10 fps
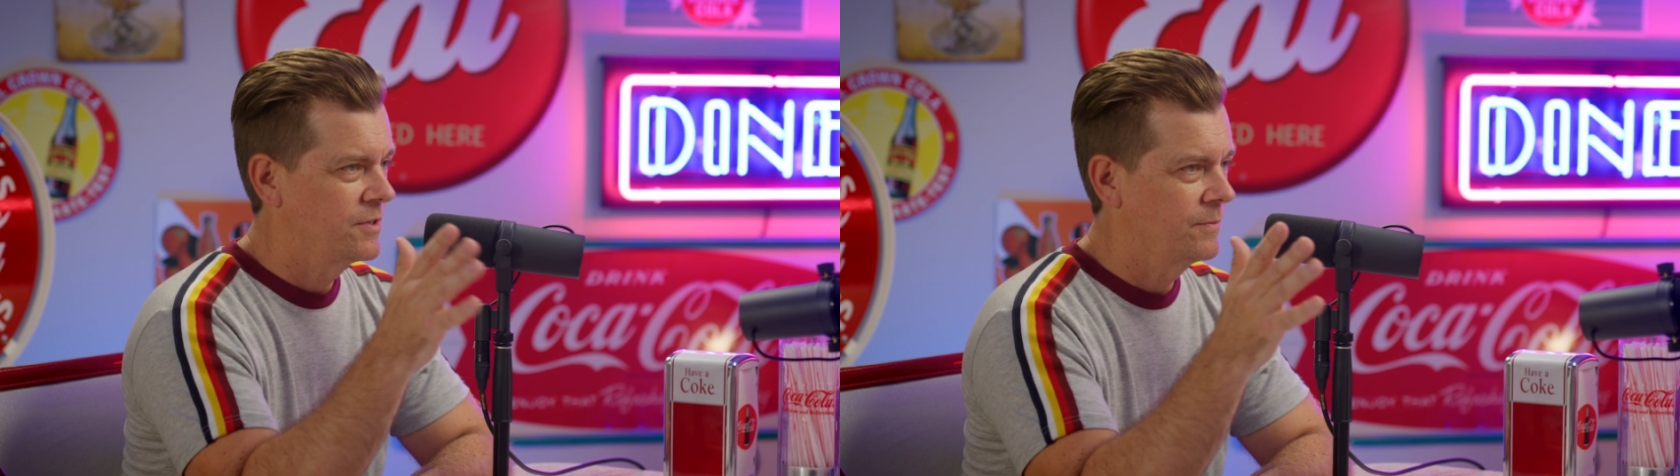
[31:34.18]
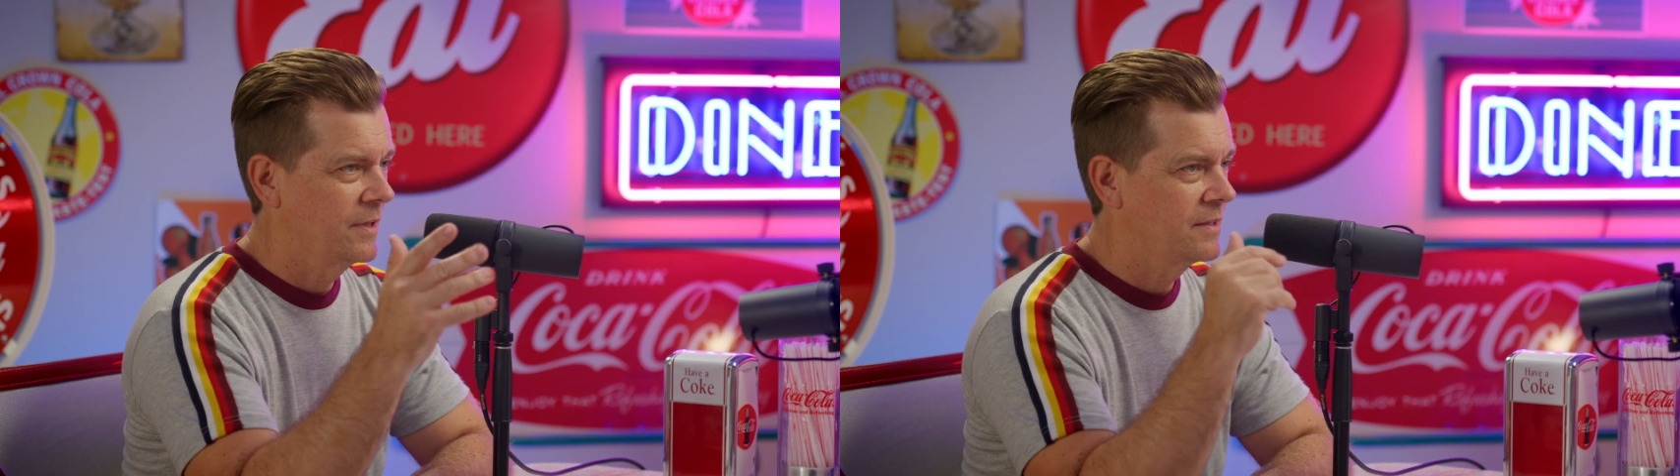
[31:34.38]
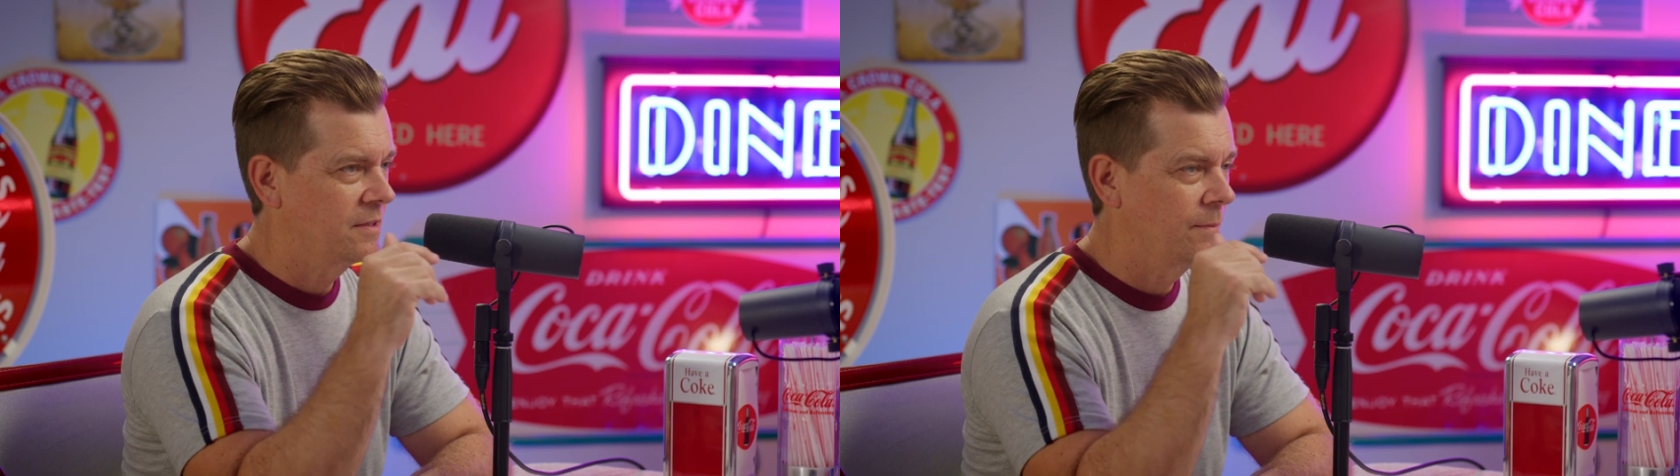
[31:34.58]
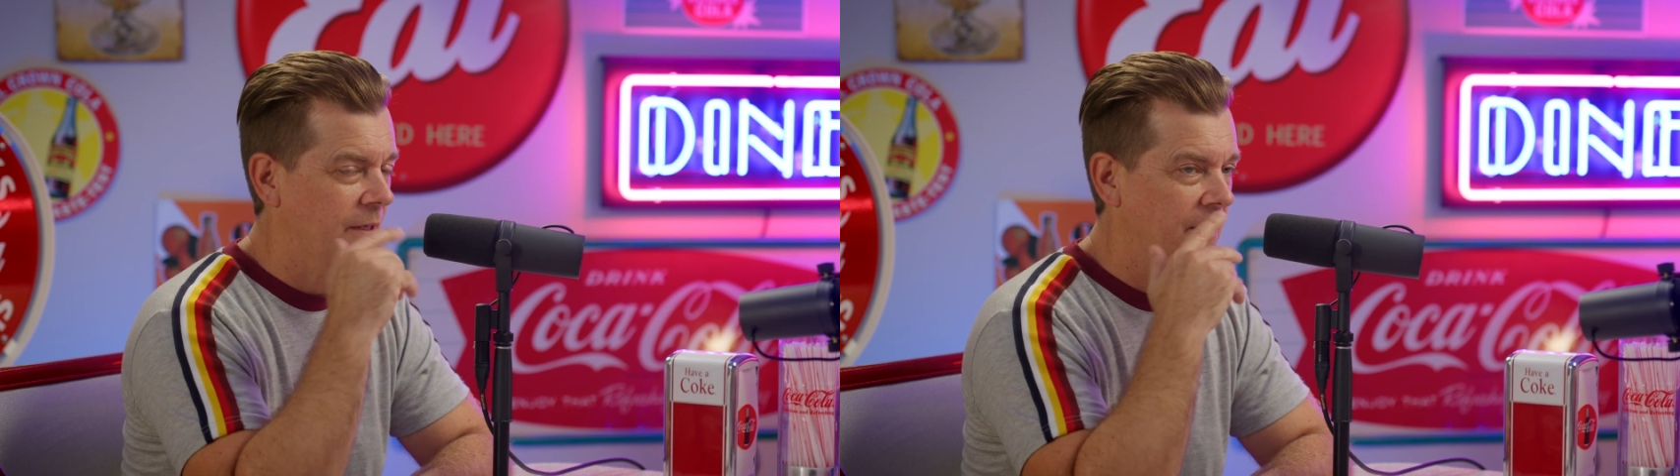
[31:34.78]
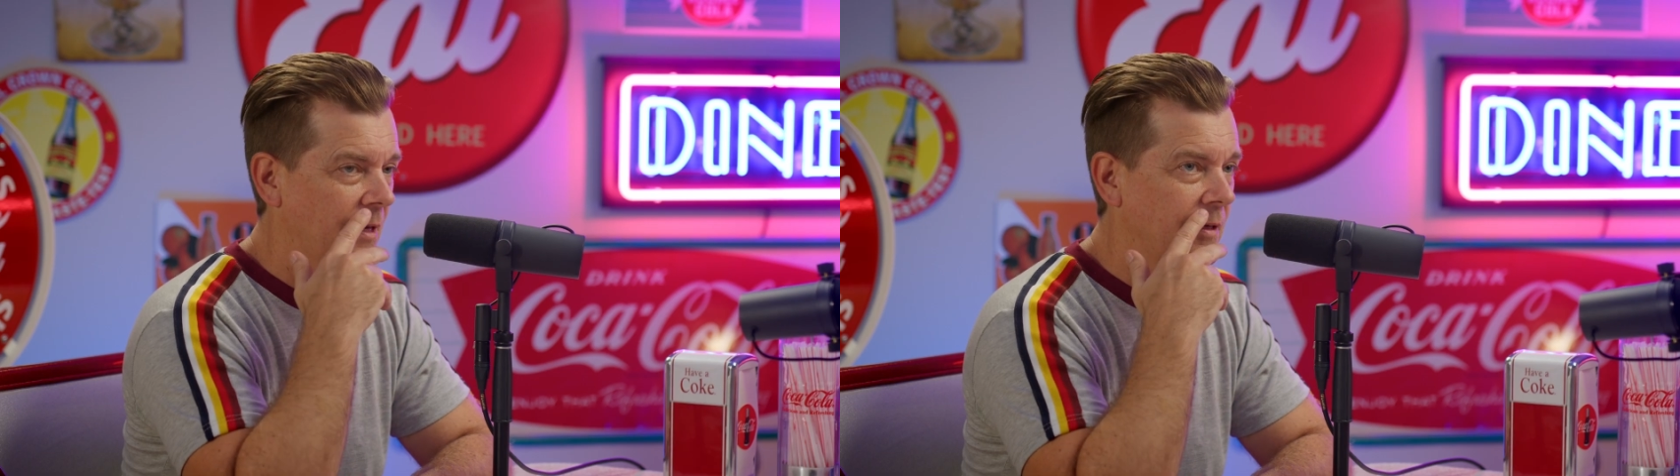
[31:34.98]
or something
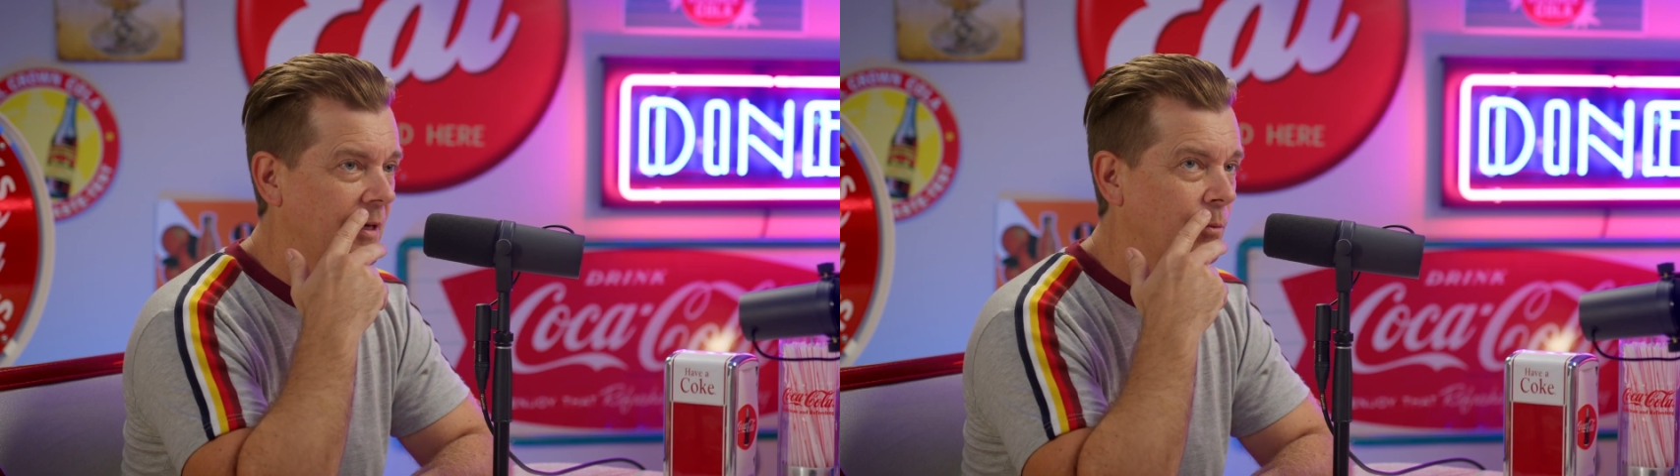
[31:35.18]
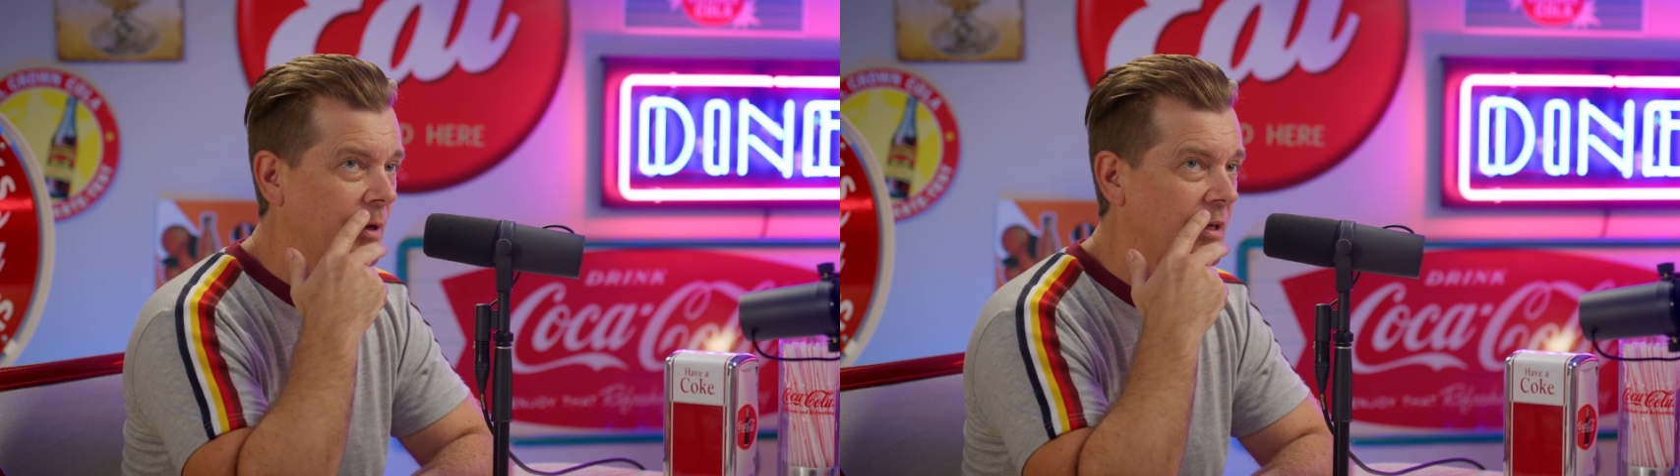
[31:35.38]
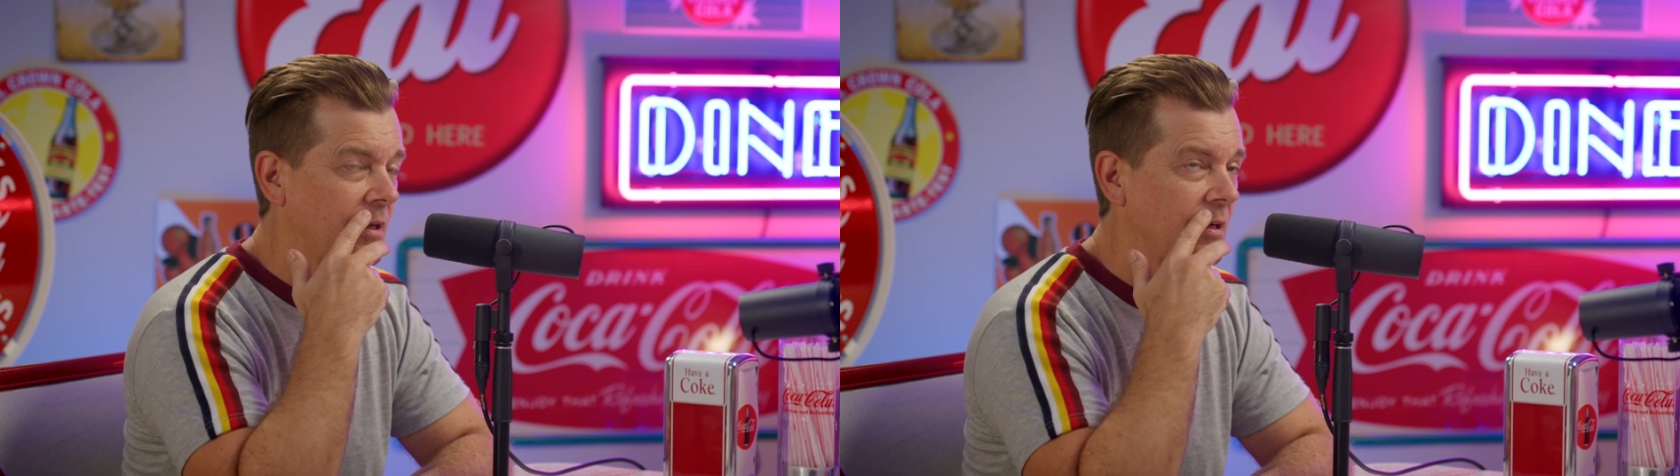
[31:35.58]
like that. And anyway,